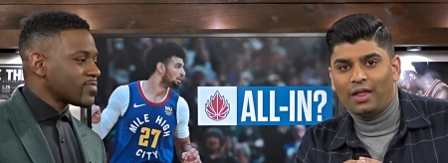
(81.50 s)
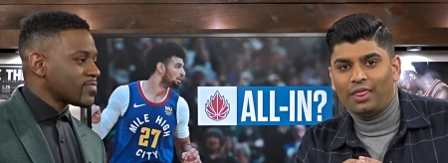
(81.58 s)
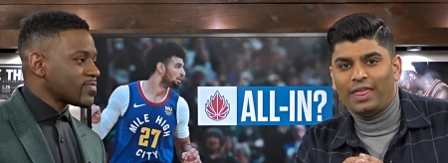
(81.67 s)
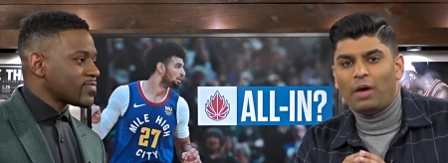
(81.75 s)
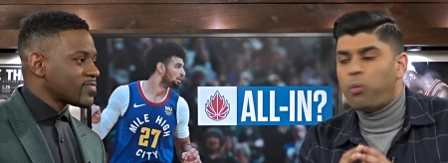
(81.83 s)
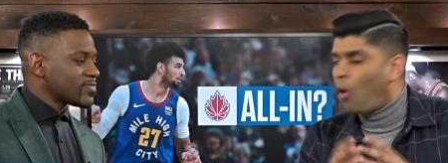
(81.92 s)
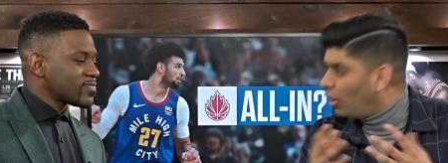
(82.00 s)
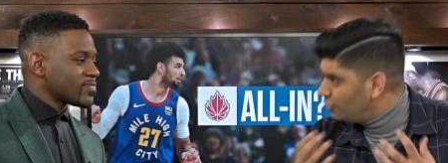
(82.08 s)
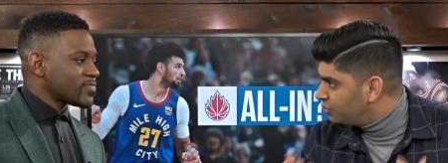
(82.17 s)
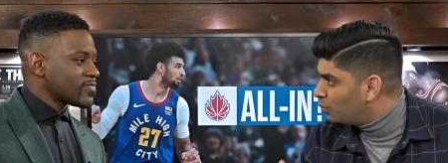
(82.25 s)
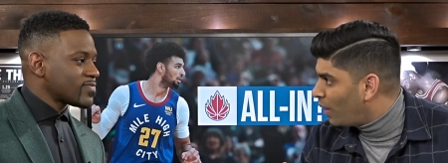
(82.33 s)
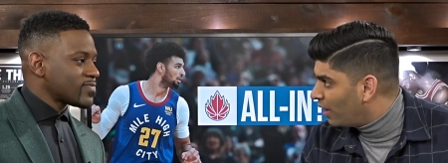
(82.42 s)
Speaker 1: uh, they
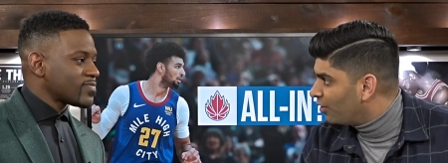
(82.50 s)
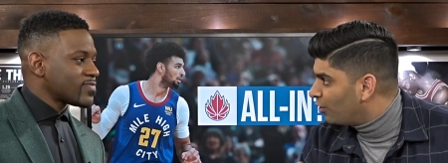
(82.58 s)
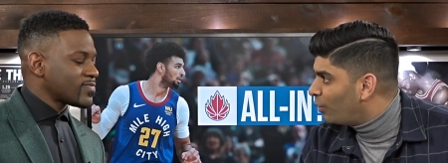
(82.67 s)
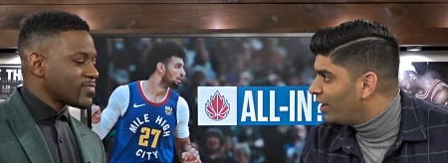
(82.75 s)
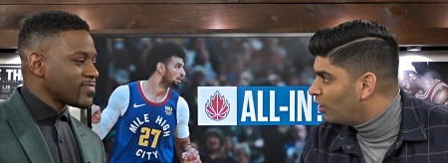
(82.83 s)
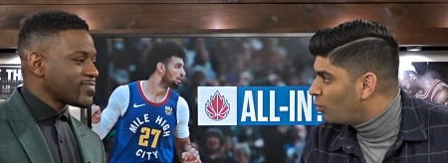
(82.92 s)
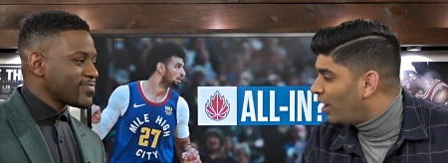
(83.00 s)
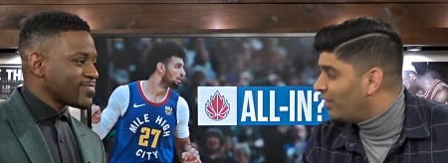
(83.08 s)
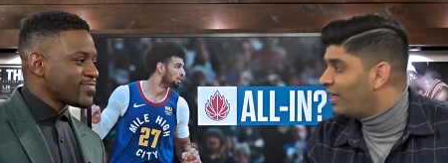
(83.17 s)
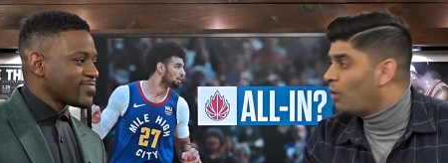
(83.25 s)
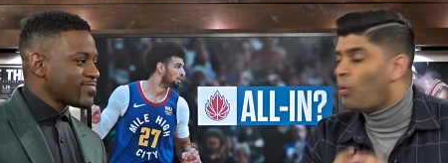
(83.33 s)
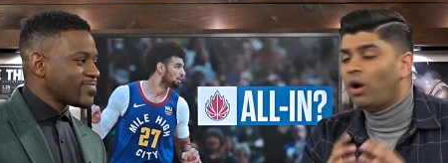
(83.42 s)
want to wear the red and
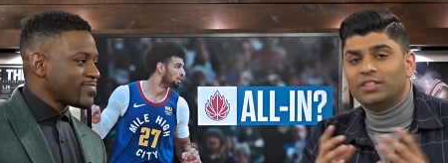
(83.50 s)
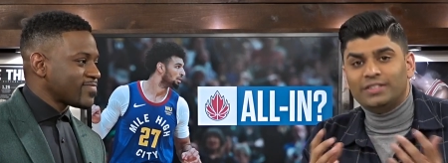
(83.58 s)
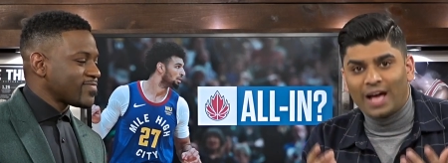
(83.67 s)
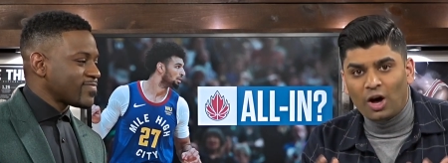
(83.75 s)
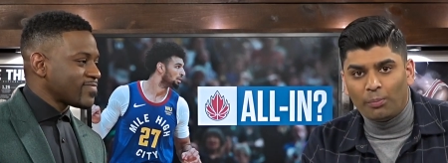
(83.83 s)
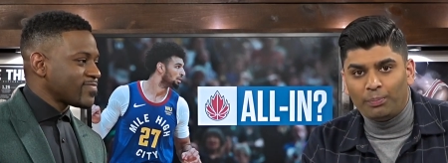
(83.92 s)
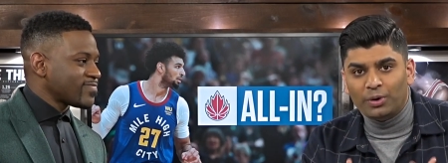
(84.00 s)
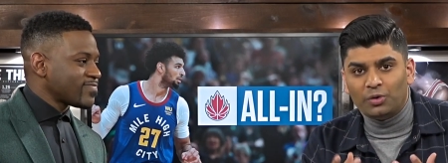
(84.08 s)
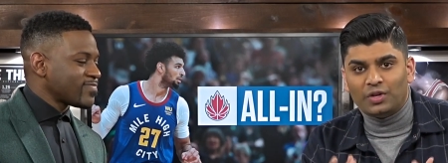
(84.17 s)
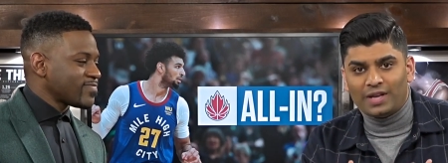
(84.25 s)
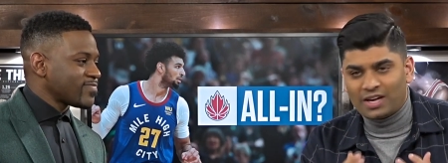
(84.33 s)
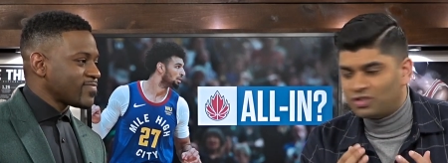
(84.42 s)
white. They want to help
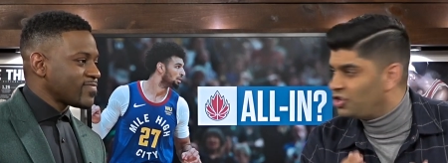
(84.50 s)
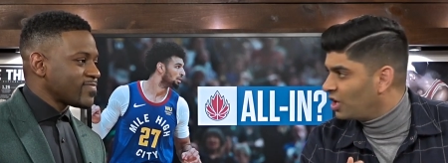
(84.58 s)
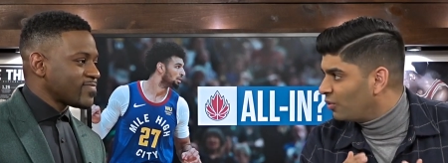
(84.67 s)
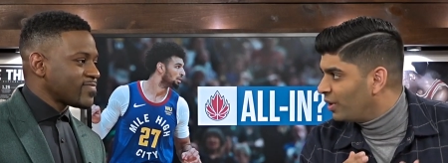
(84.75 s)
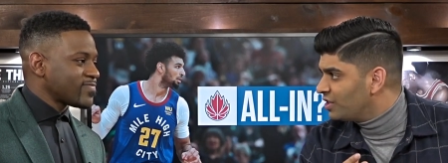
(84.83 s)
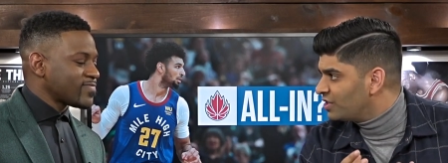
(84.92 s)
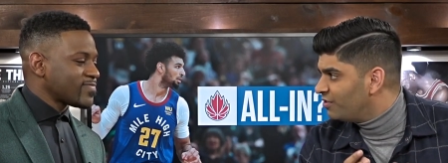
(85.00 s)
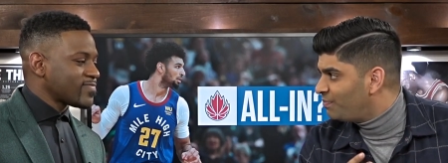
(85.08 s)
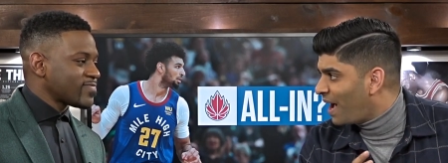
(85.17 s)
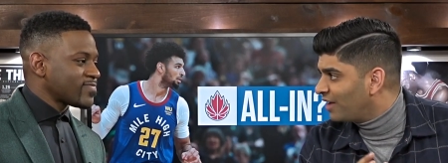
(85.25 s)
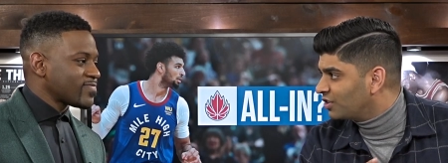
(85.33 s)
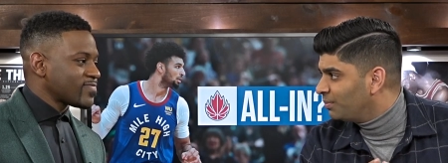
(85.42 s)
build the next generation
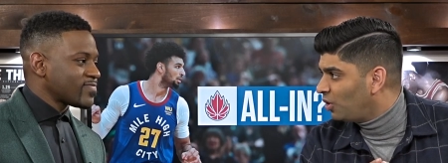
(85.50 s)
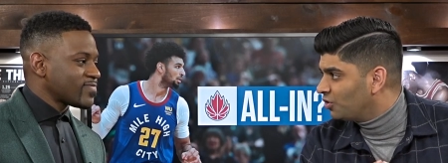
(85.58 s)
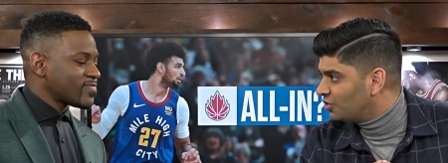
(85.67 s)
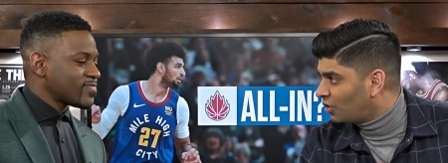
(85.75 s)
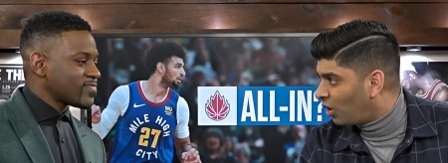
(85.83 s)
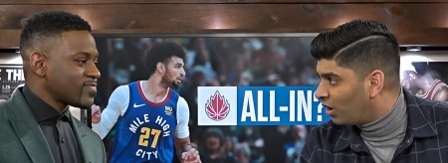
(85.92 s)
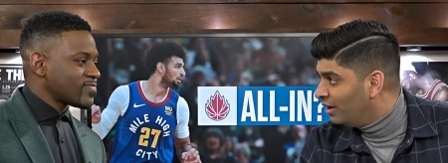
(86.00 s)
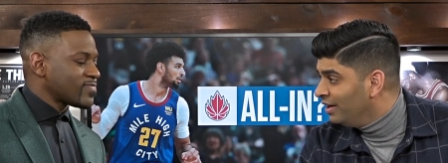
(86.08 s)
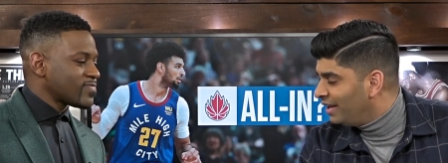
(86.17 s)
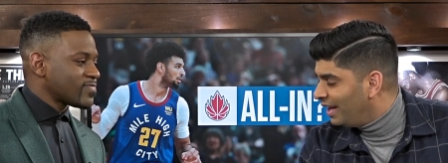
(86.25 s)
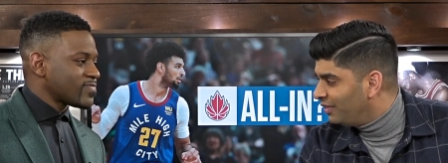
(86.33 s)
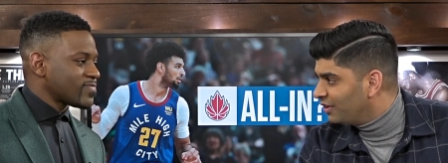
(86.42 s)
of basketball
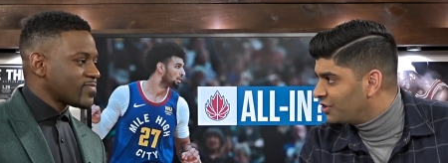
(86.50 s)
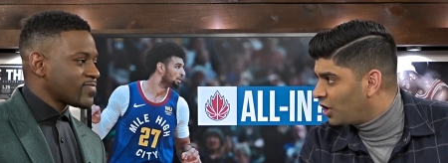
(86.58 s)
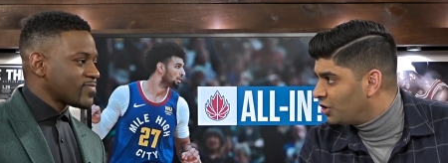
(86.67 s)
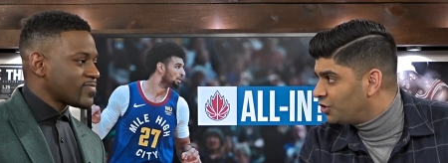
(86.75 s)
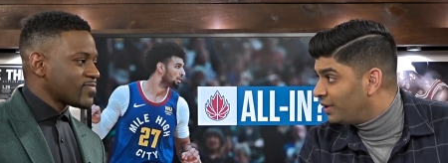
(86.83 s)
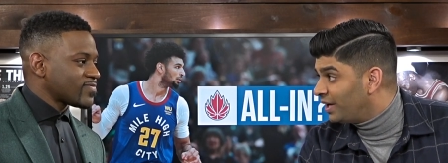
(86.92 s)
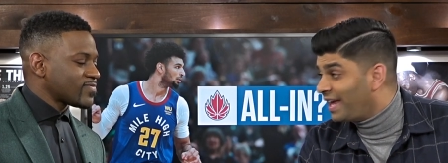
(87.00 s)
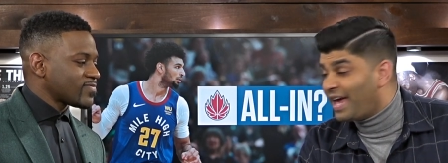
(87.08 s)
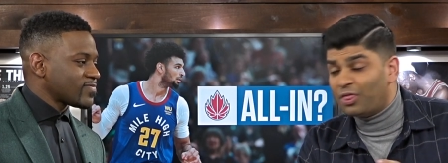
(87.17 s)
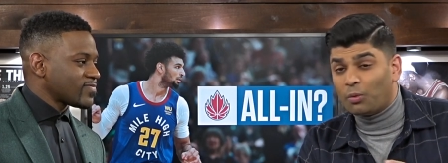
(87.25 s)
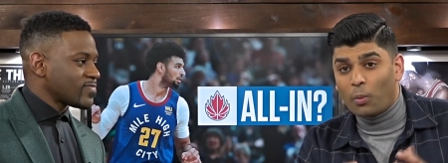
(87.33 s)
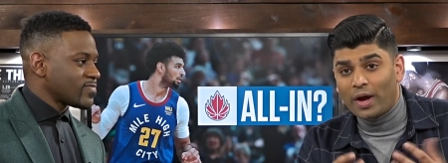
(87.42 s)
star in this country. And
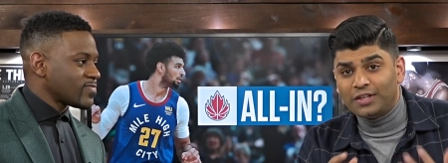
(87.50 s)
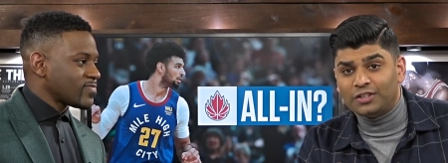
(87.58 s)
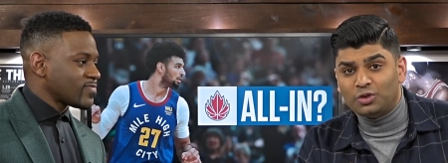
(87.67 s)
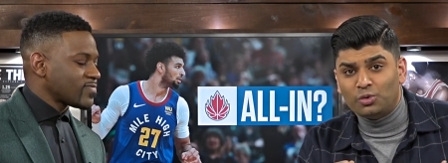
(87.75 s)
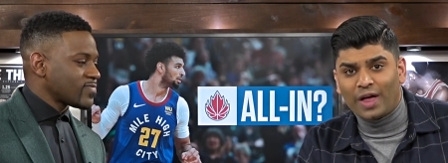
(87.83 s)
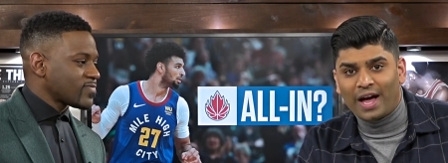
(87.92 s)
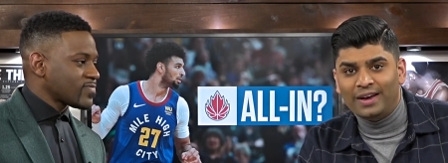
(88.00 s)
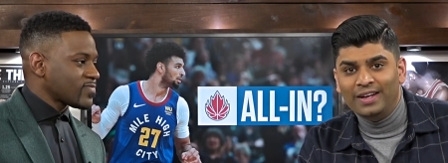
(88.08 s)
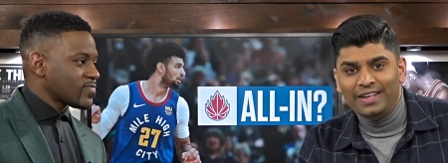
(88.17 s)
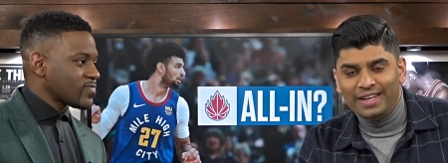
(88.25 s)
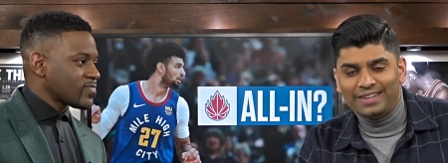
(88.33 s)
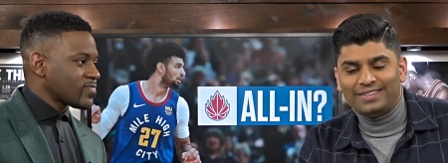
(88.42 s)
again, the way to do
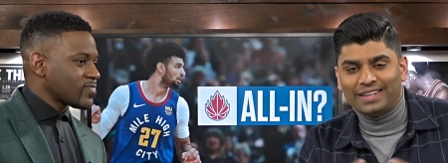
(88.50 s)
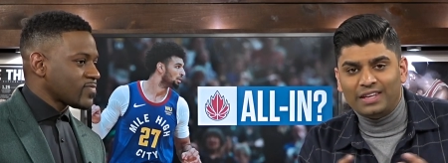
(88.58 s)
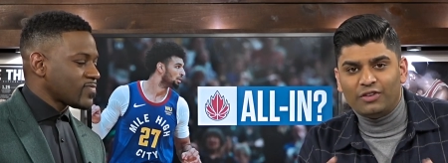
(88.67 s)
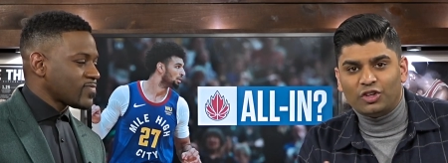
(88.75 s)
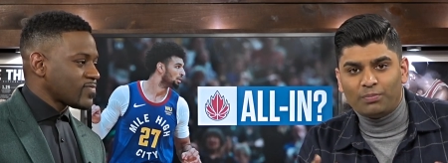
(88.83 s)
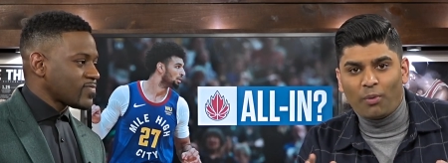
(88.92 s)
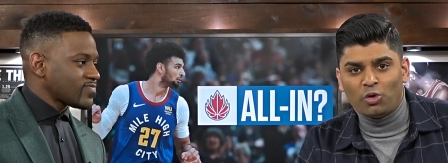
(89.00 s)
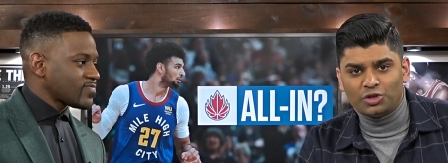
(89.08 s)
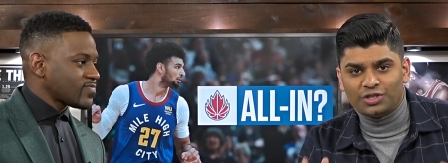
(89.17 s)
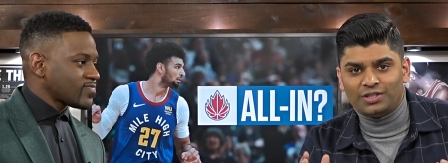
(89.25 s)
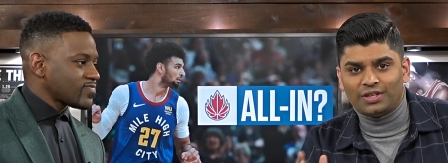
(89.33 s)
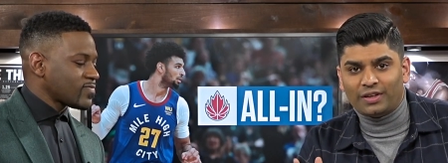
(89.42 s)
that is to give
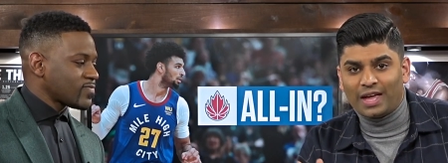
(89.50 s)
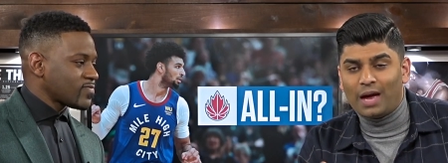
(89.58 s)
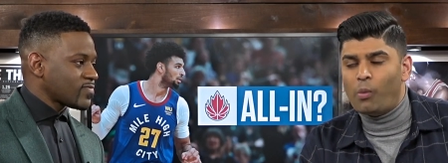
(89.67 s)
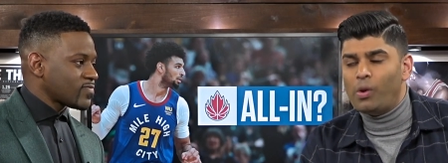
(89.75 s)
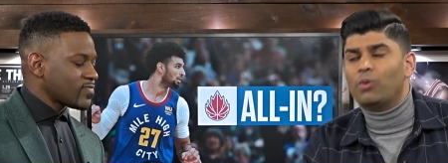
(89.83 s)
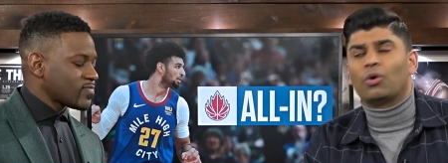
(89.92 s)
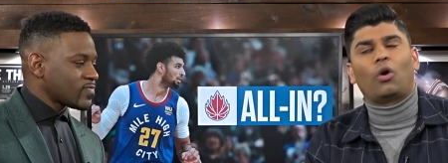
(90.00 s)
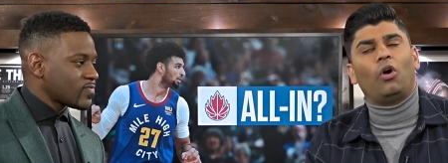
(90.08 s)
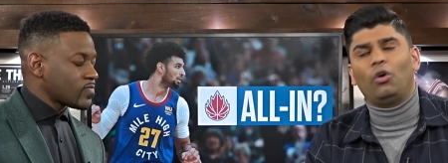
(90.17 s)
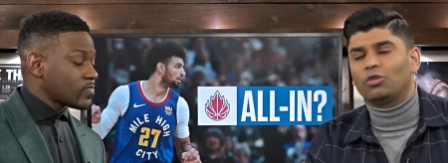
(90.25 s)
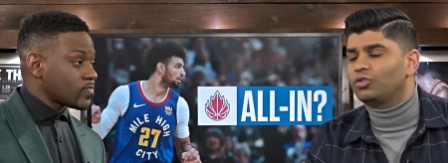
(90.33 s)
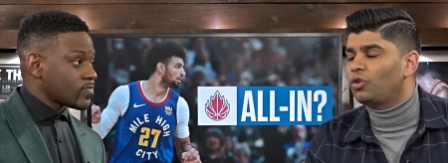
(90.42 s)
exposure to the game. We were
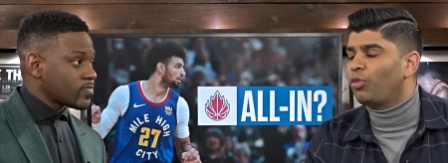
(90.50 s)
all